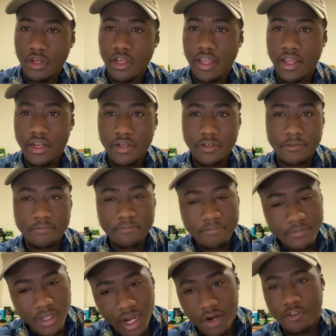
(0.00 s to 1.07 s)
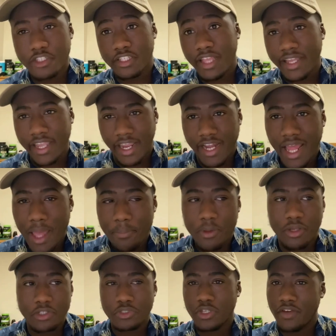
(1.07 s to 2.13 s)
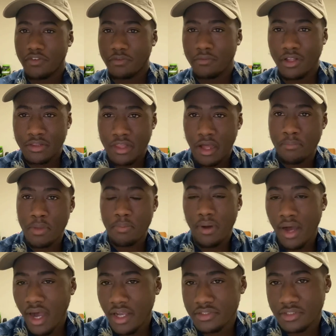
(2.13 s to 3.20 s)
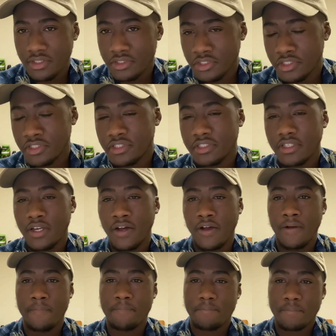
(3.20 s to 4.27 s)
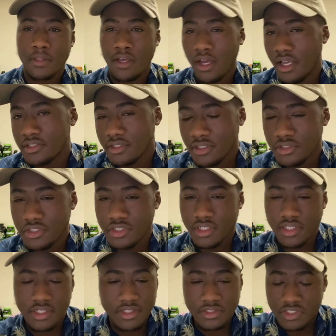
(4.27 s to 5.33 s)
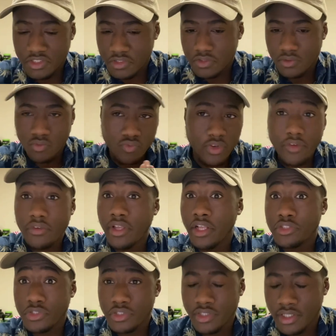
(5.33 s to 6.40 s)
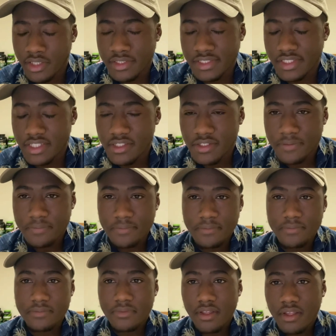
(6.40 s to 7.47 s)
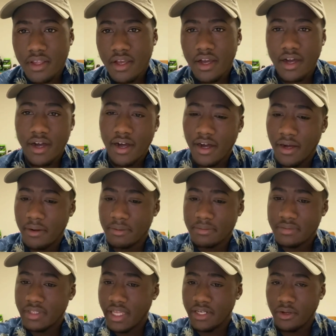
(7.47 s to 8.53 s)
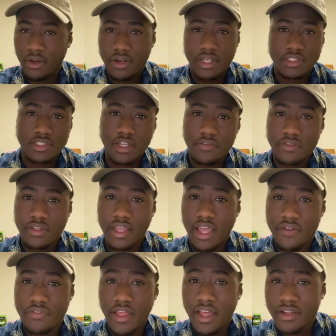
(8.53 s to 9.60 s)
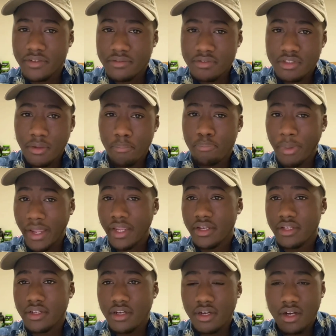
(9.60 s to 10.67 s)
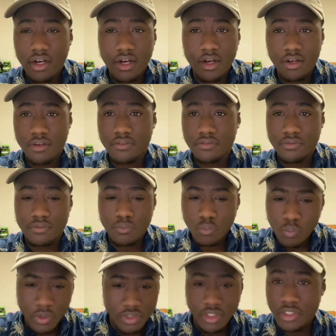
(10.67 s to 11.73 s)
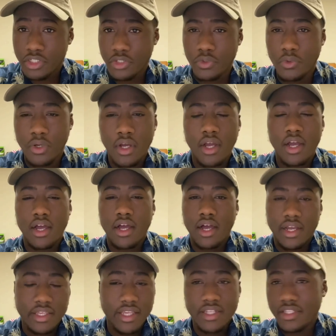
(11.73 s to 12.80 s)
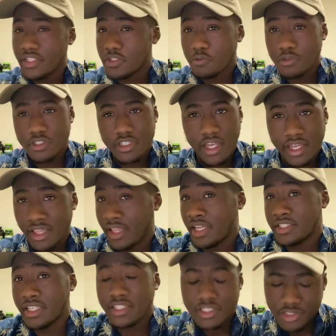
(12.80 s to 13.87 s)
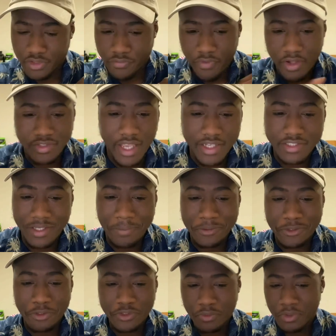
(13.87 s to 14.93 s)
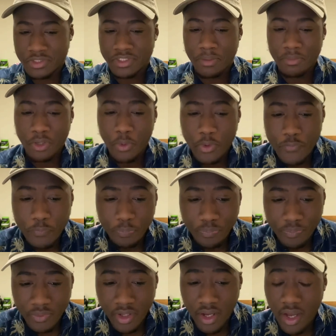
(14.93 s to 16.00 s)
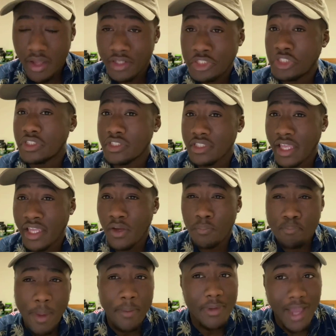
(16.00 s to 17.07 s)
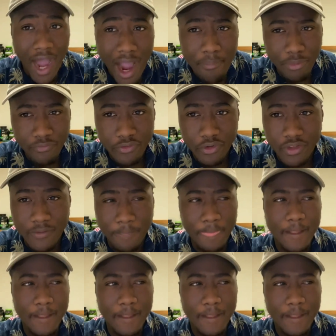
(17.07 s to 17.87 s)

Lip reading: And obviously that can't happen because you have a of people hostage, and it's very interesting to see that all that stuff, and they have that debate of what to do. Again, this was, like I said, this is a fantastic episode, so let's keep going. And she's like, maybe I'm the villain.